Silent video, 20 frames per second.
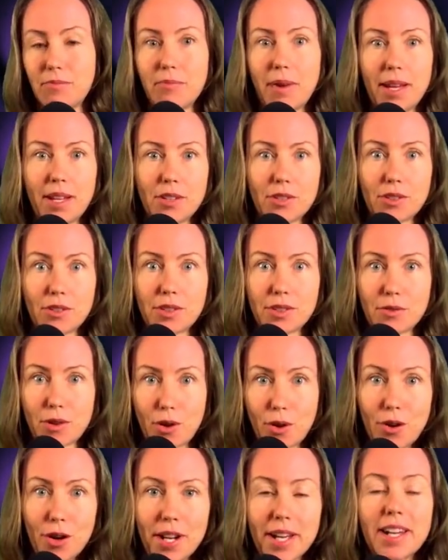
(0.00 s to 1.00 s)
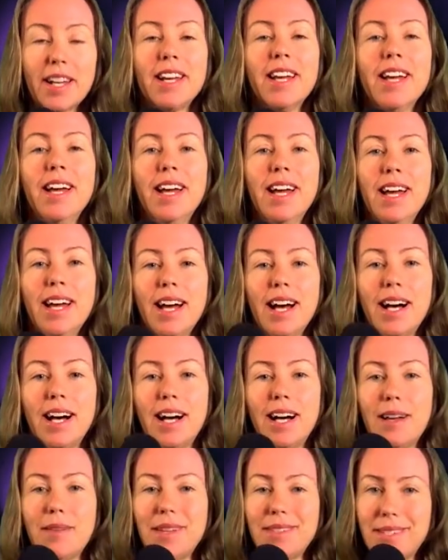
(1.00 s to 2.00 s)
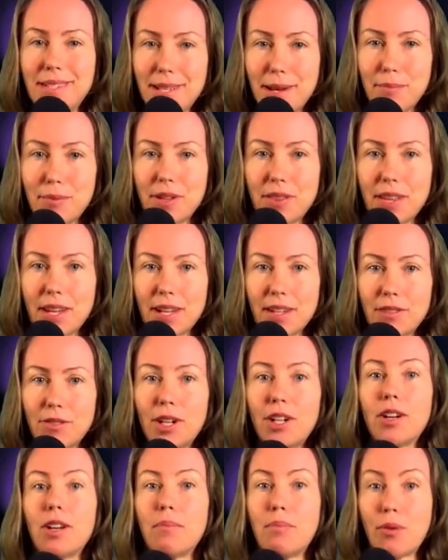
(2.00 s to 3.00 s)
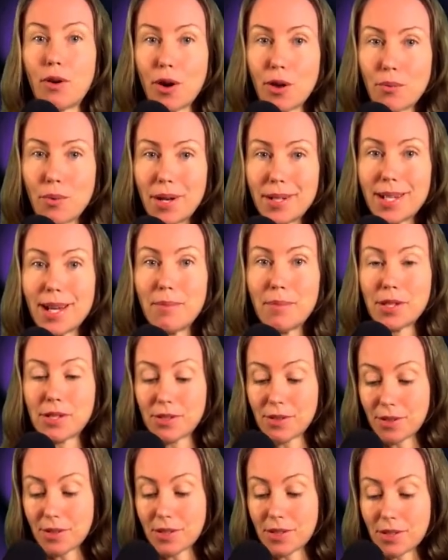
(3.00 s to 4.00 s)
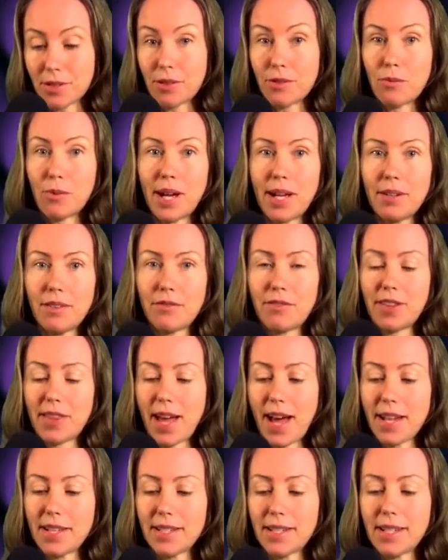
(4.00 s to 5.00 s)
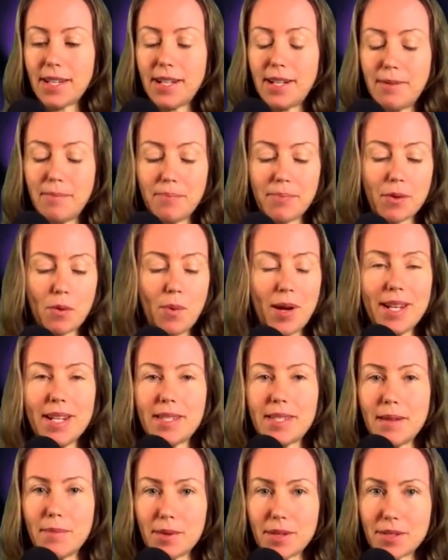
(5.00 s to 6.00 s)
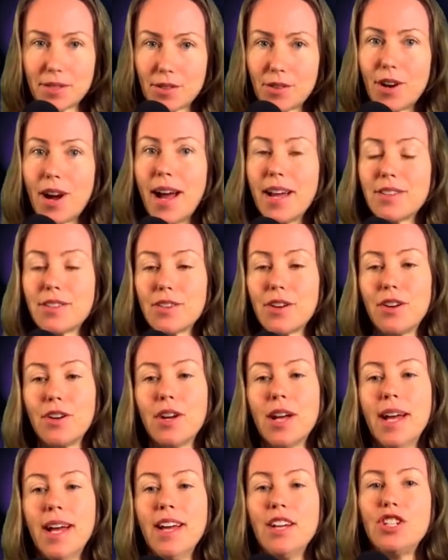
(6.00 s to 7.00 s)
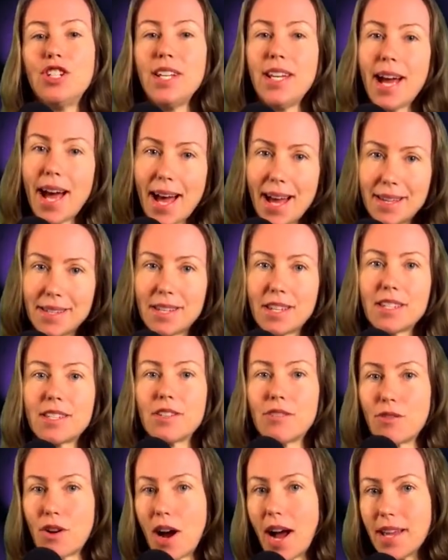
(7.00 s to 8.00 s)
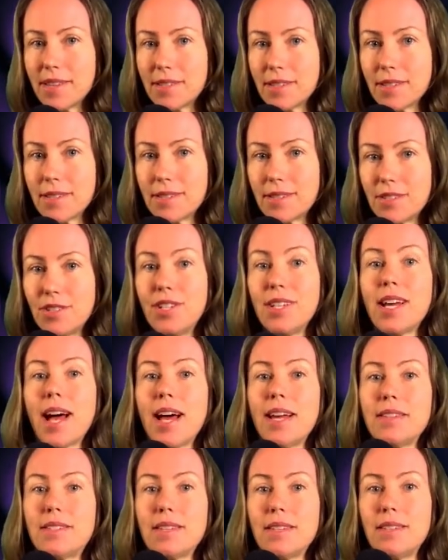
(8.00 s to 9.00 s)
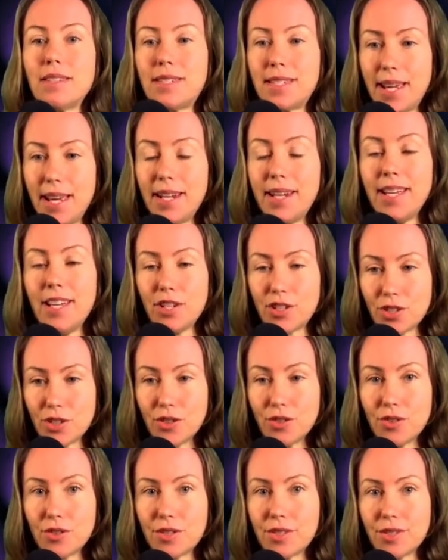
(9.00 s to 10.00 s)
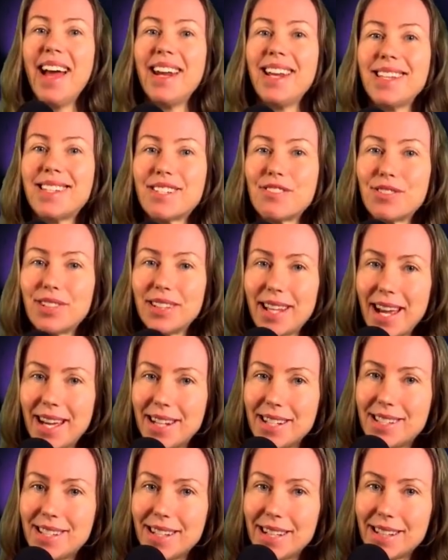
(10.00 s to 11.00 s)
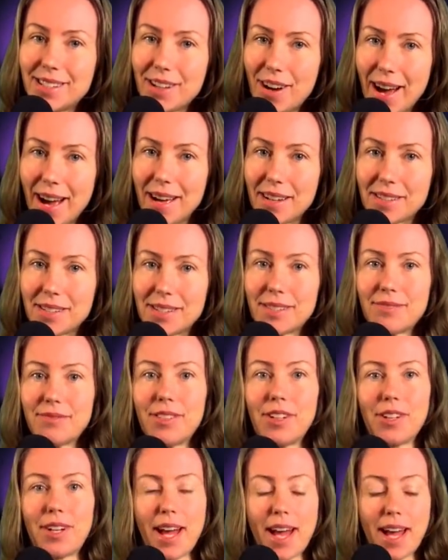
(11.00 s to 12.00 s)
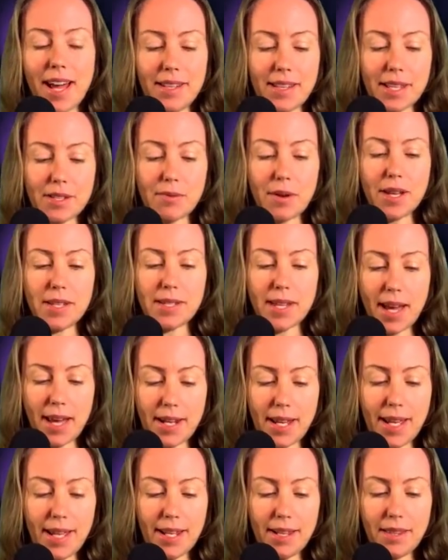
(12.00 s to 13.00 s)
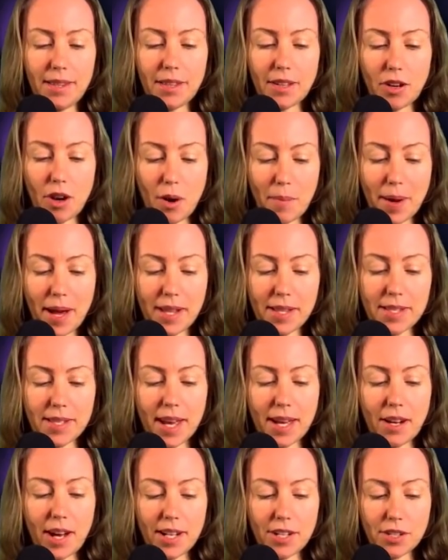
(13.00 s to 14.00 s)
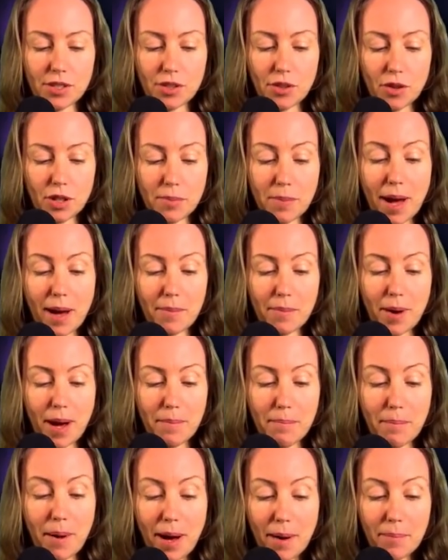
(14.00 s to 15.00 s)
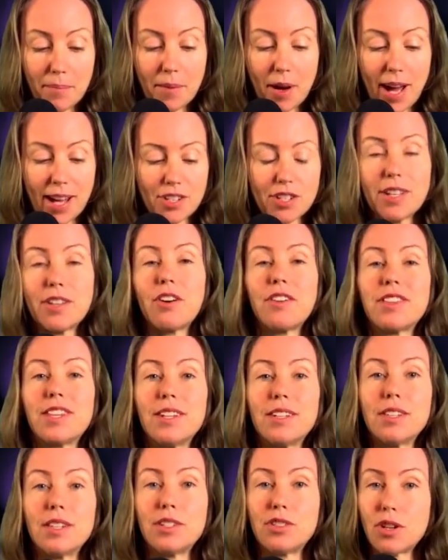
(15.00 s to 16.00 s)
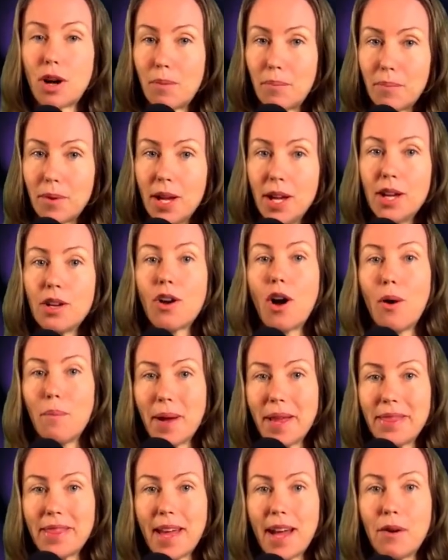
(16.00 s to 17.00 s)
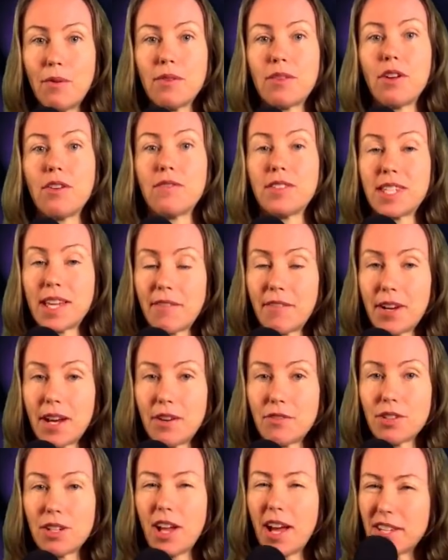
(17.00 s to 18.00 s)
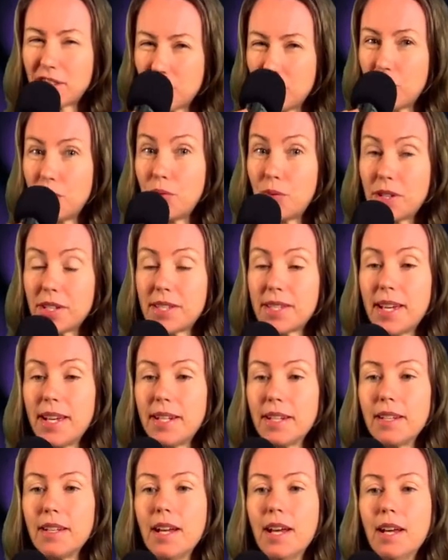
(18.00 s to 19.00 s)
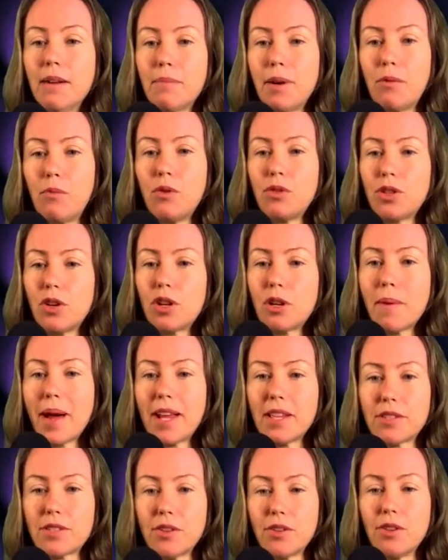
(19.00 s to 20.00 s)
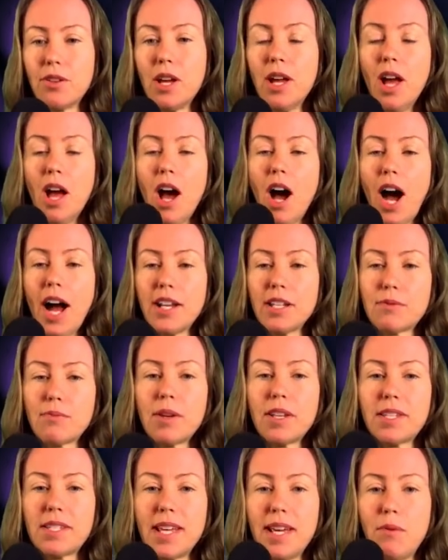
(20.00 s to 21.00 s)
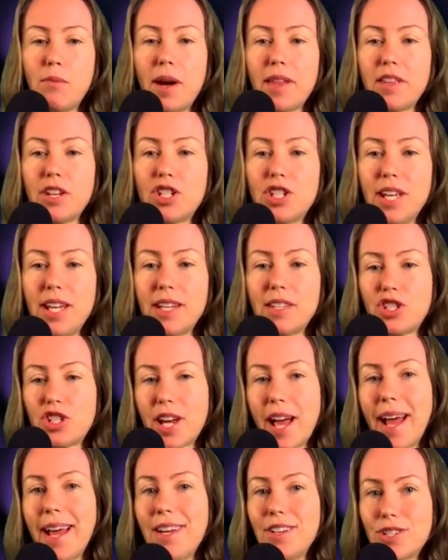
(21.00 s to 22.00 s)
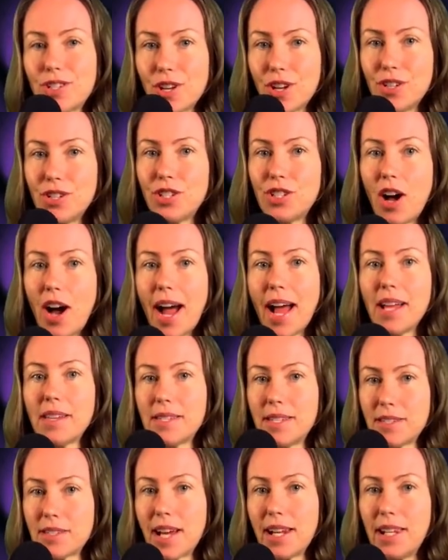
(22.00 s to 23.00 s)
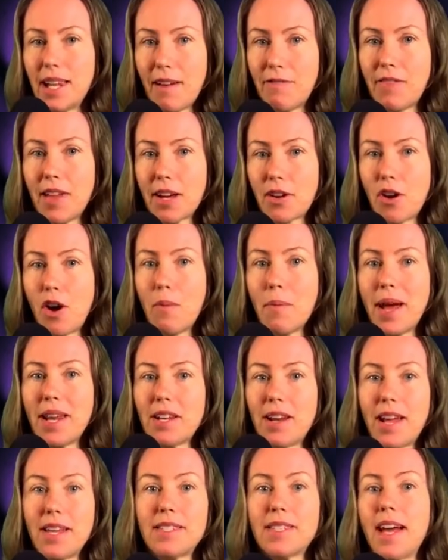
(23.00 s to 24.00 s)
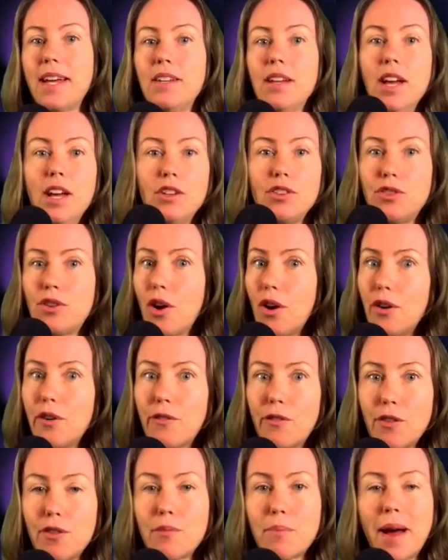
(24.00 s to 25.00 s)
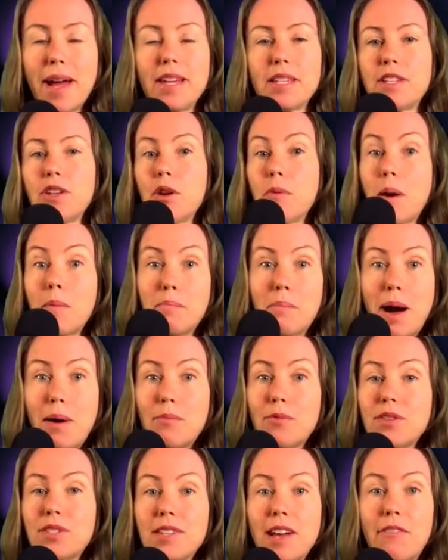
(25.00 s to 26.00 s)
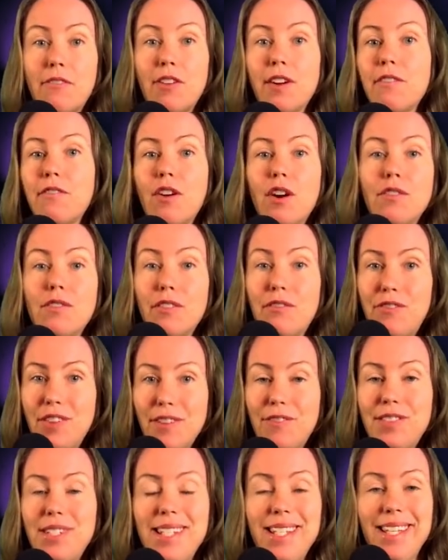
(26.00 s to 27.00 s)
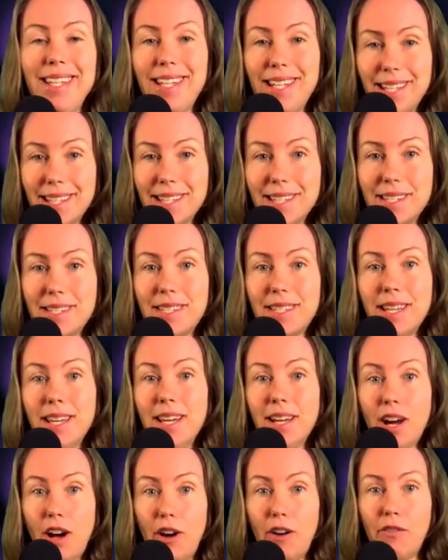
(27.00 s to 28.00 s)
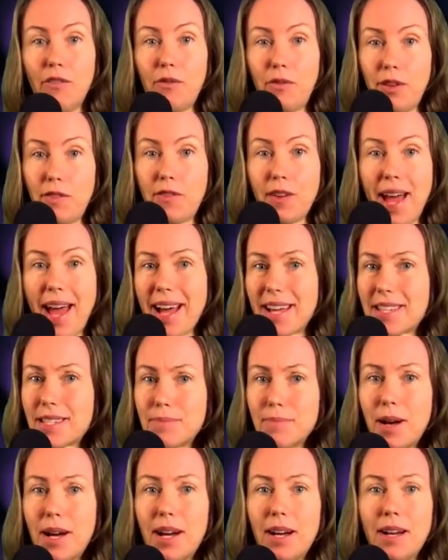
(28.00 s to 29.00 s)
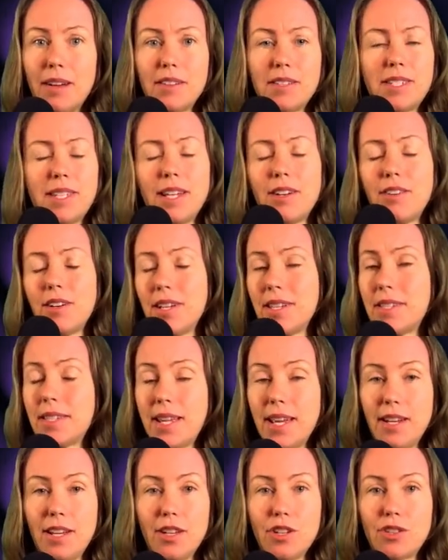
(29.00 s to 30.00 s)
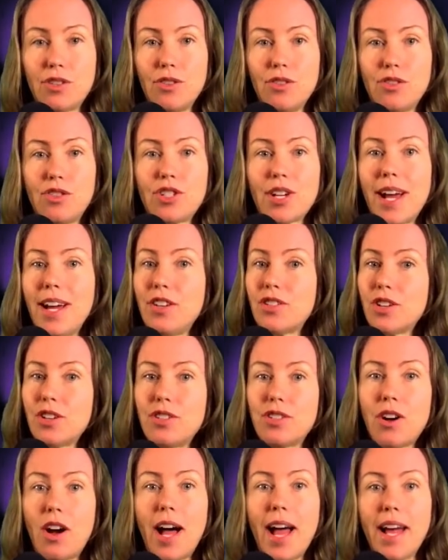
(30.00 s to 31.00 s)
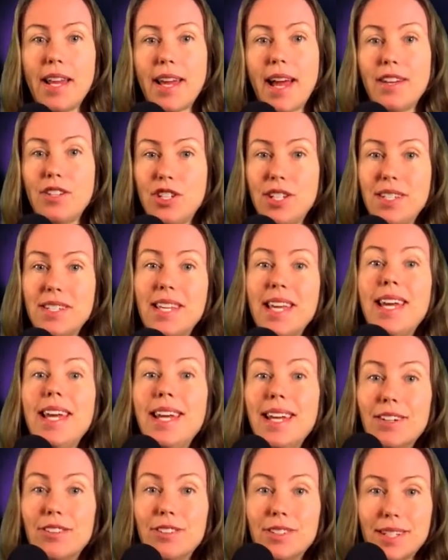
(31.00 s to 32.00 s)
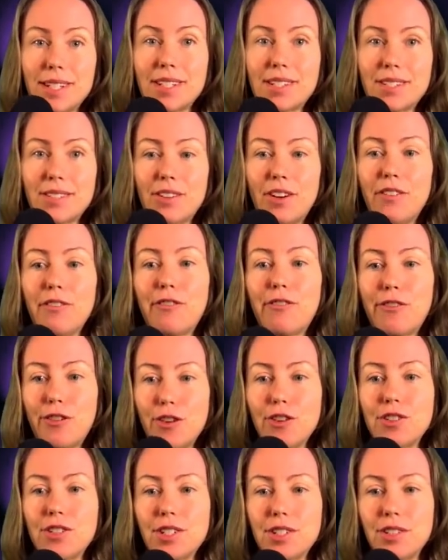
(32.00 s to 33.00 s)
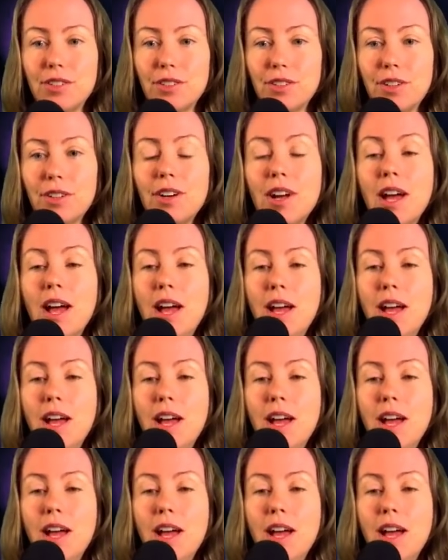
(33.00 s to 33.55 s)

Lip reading: making sure it's recording. It's a temporary thing. We've got a pro one coming soon, so wait for that. Whitney Simmons, all right. So she has psoriasis. She has skin issues, and it's related to your diet, okay? And that's what I said in the comments, and I just talked about my mum. I actually got the top comment there with over 700 likes, so she would have seen it. But we'll talk about it soon. I just want to see whether she has changed her diet since I left that comment, and I said go fruit-based. You know, my mum was suffering for over 50 years with eczema, serious skin issues, changed her diet, and she has healed it on fruit, you know.